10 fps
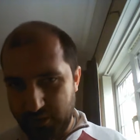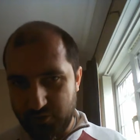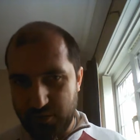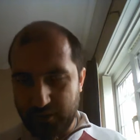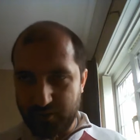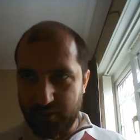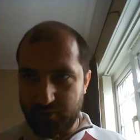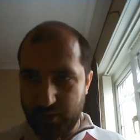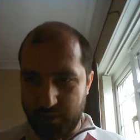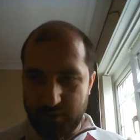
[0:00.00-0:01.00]

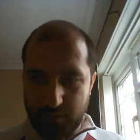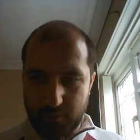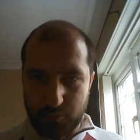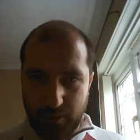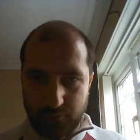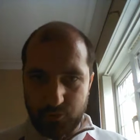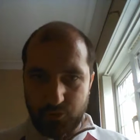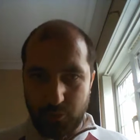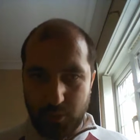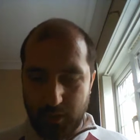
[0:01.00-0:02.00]
dyslexics in Italy themselves, and
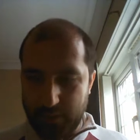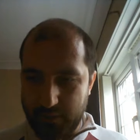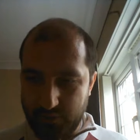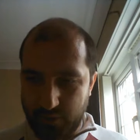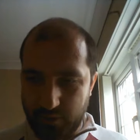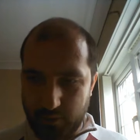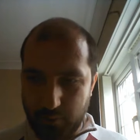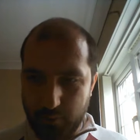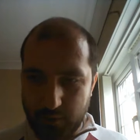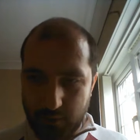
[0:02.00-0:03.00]
show what ideas they can come
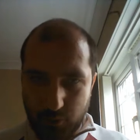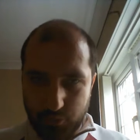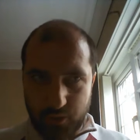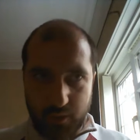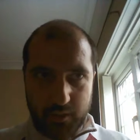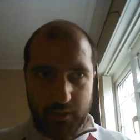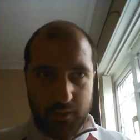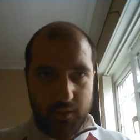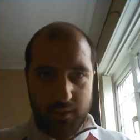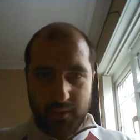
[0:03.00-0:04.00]
up with, and also like
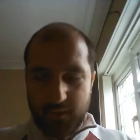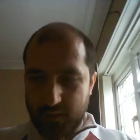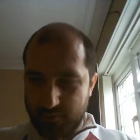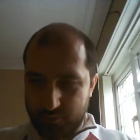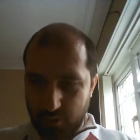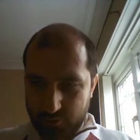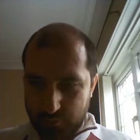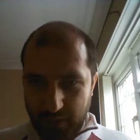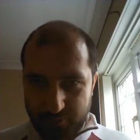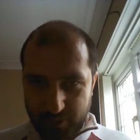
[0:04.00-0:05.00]
have lots of
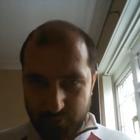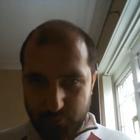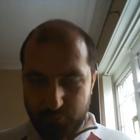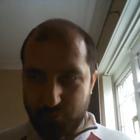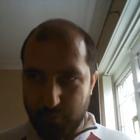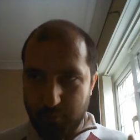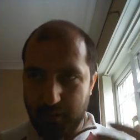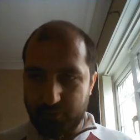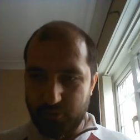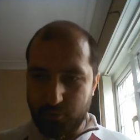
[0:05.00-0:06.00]
football
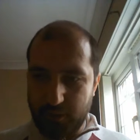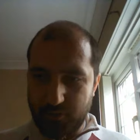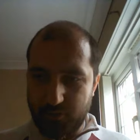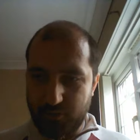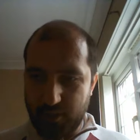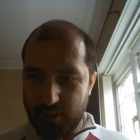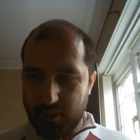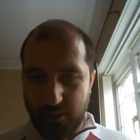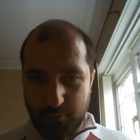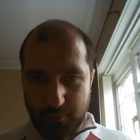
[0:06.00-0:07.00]
matches, which
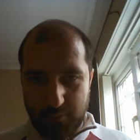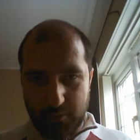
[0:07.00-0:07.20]
help